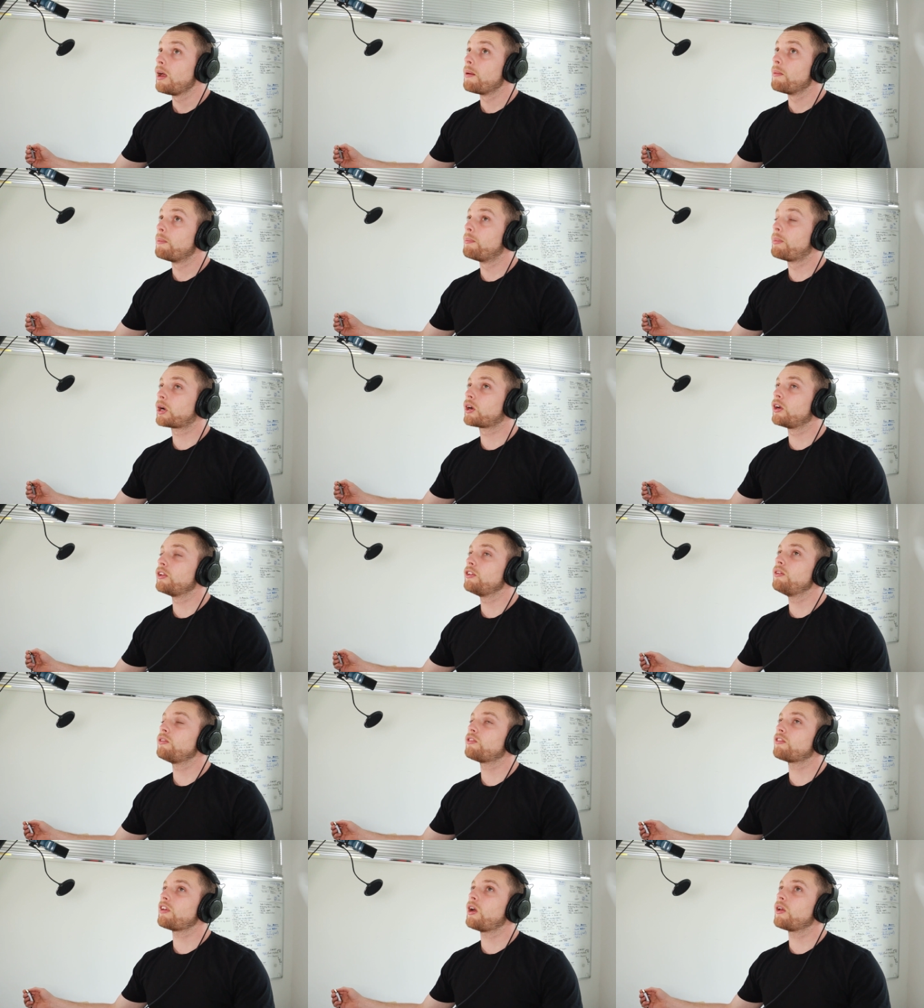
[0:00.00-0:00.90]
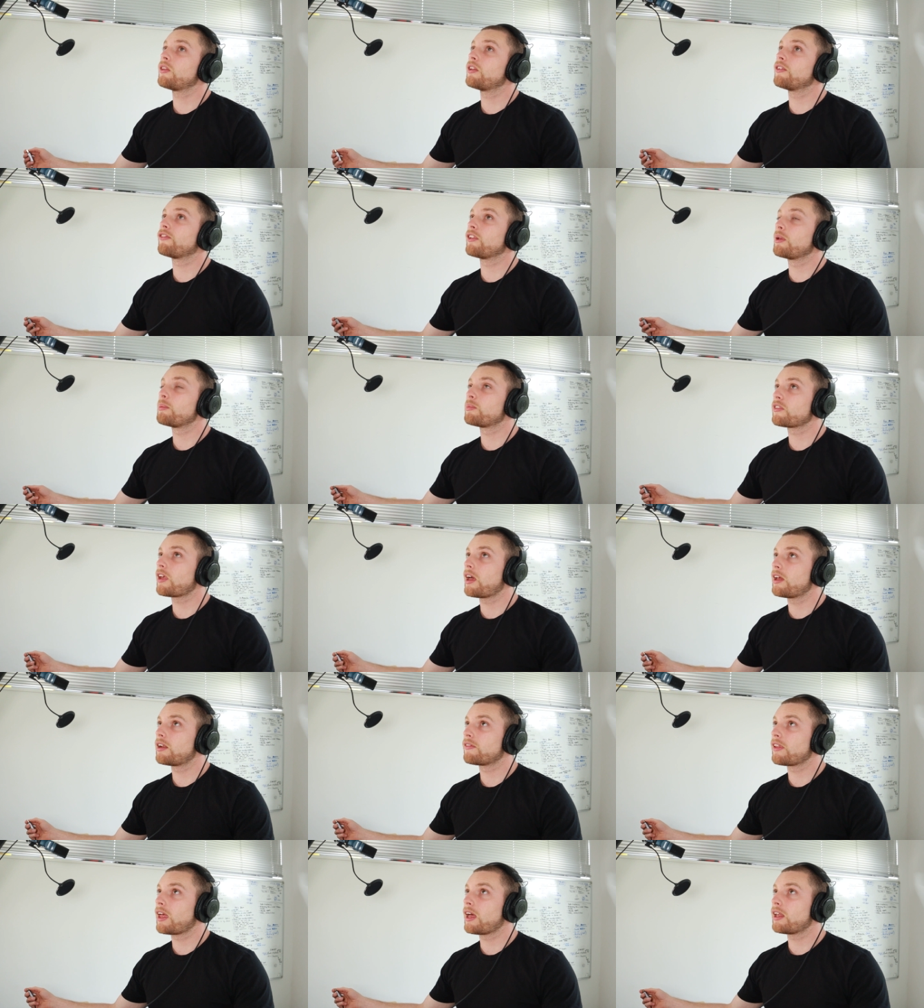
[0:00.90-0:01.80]
But couldn't you say on the flip
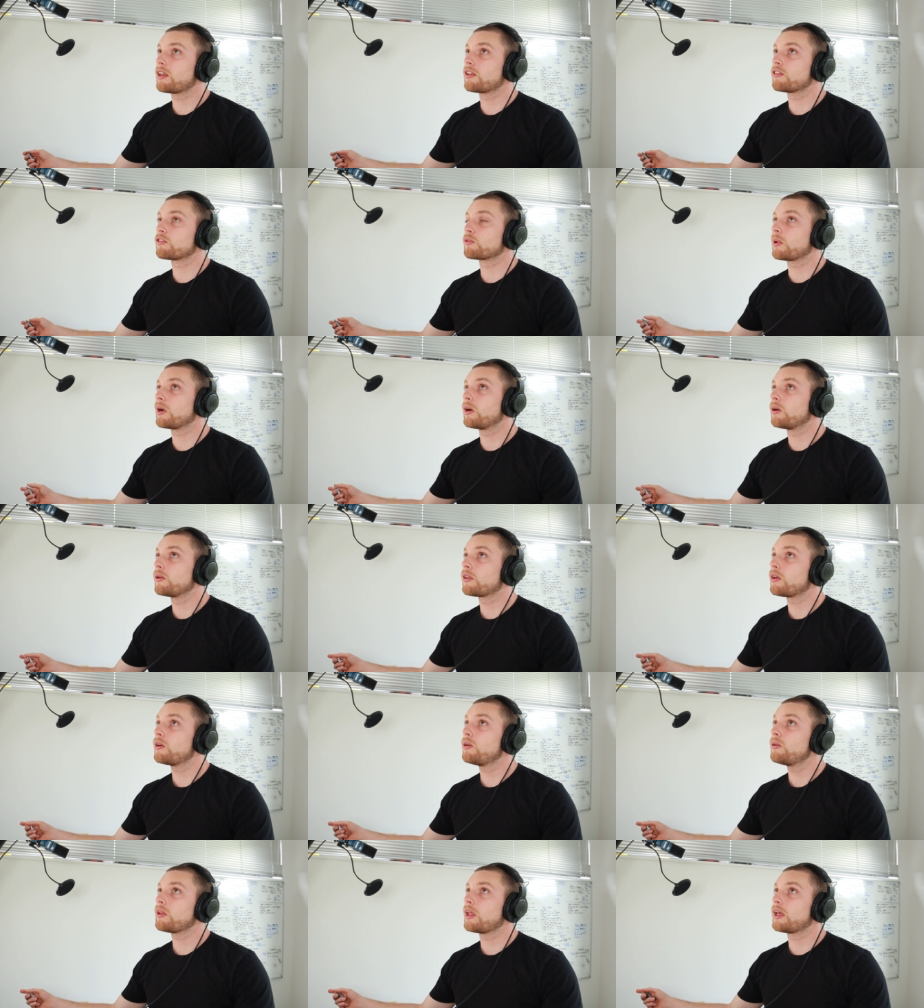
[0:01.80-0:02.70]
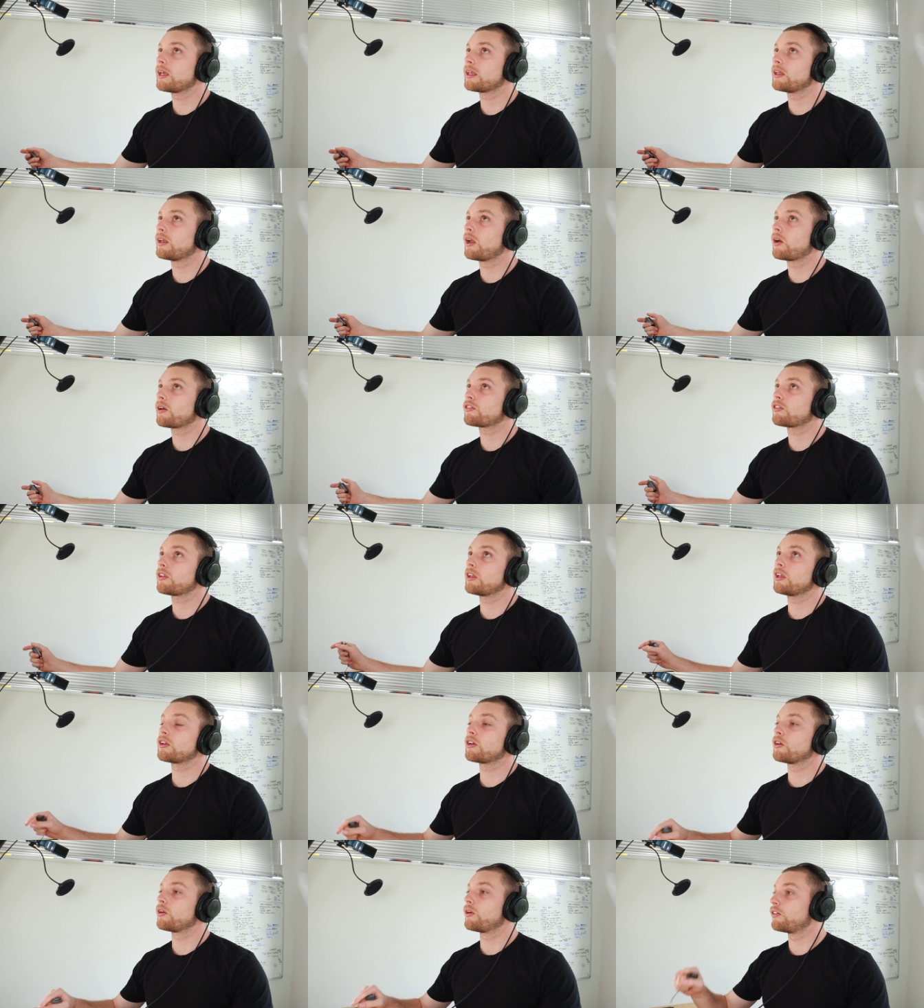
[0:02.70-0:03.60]
side of that as well, though? Like it actually
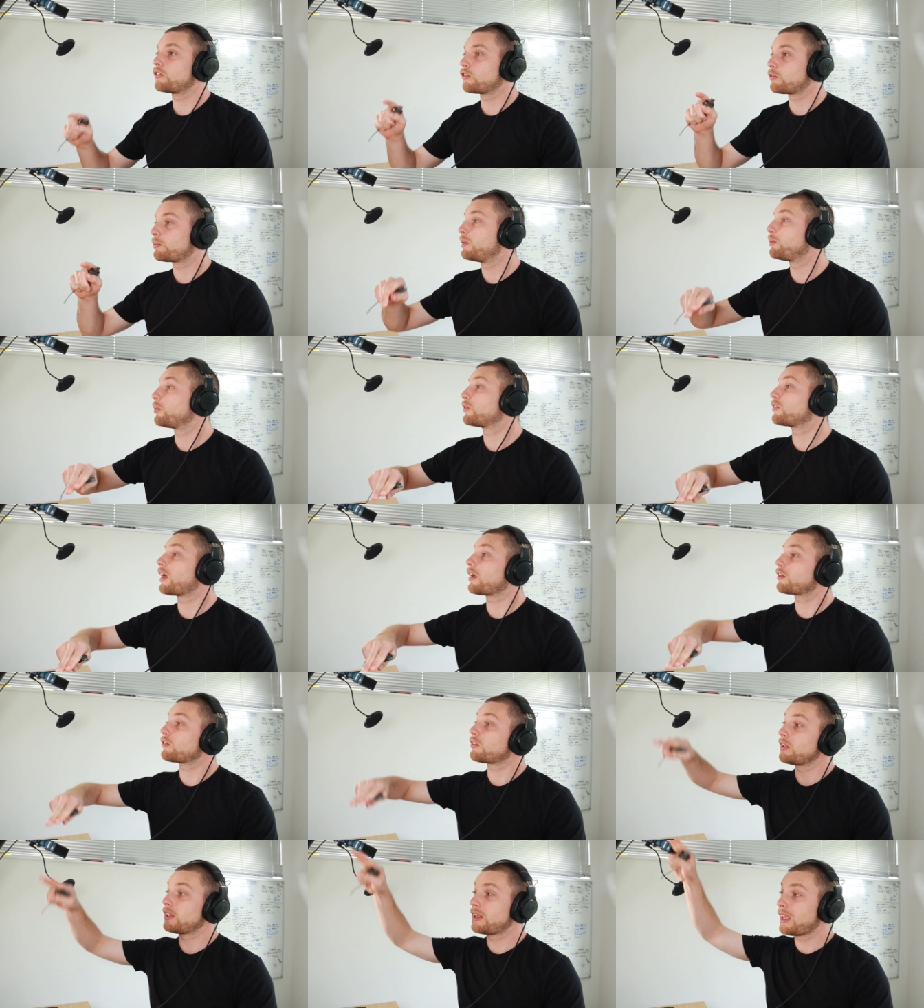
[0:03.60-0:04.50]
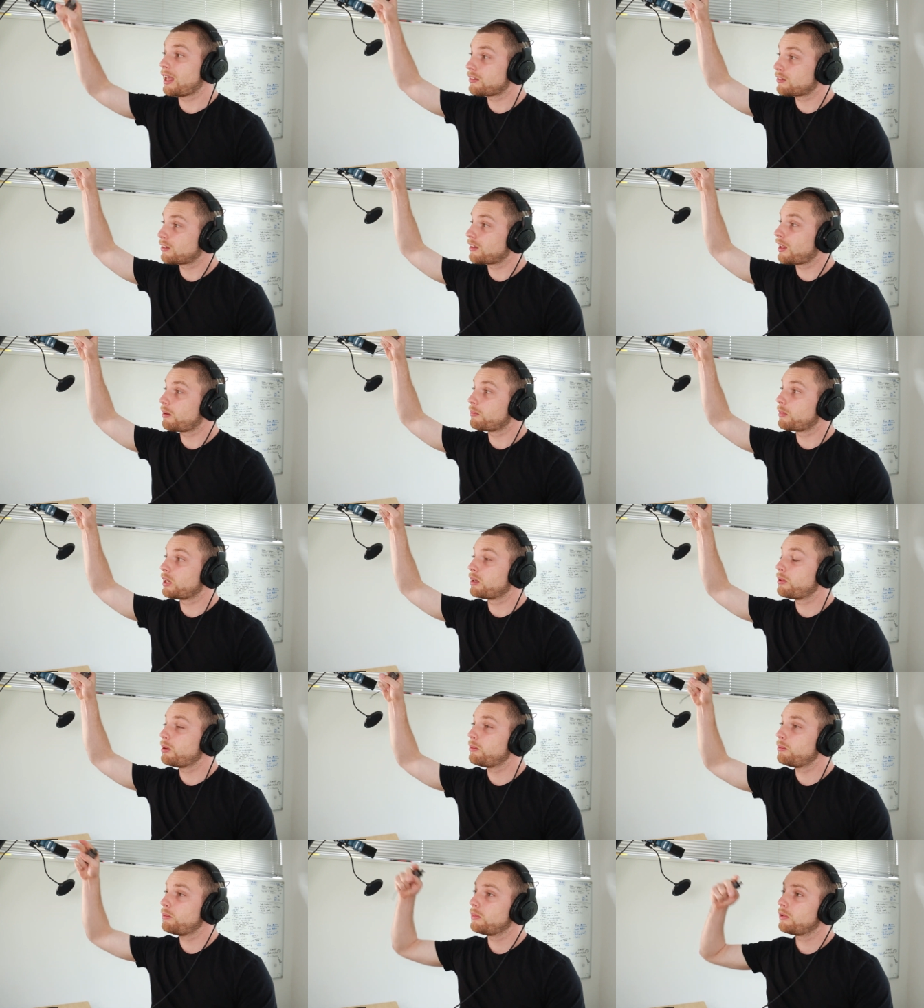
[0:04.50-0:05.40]
encourages people to actually get to that minimum?